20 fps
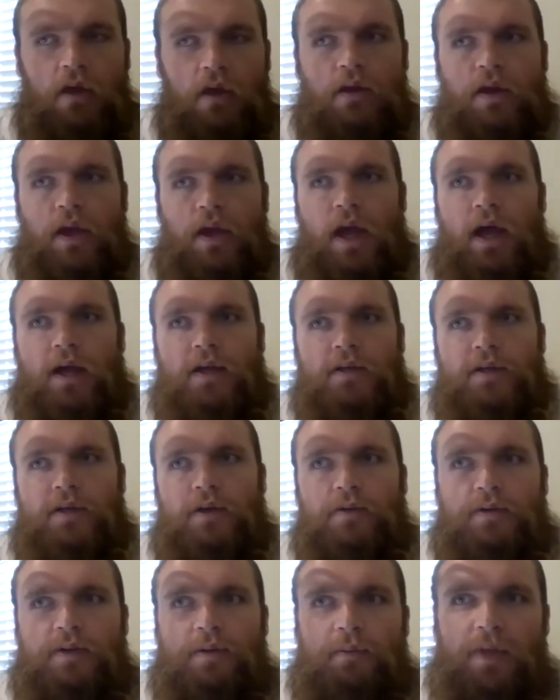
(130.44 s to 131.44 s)
Yeah,
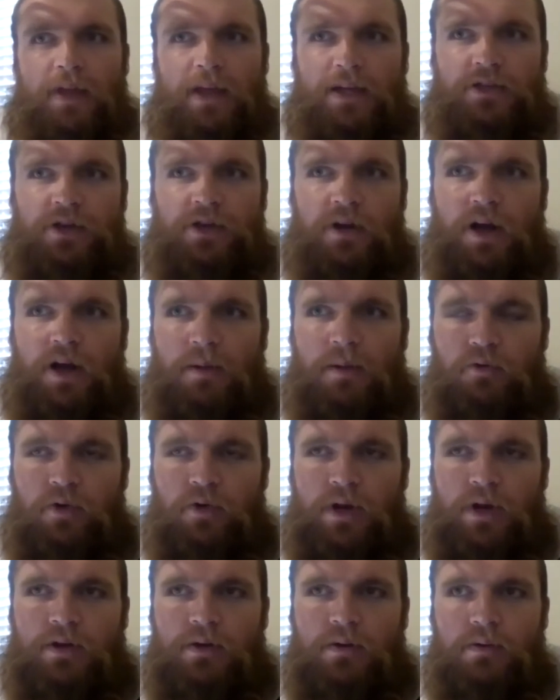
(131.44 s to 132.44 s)
so Timothy has
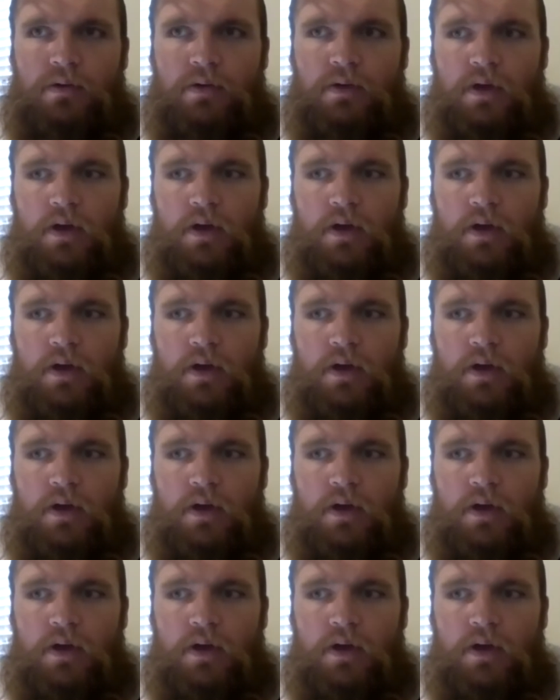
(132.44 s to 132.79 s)
Charcot-Marie tooth.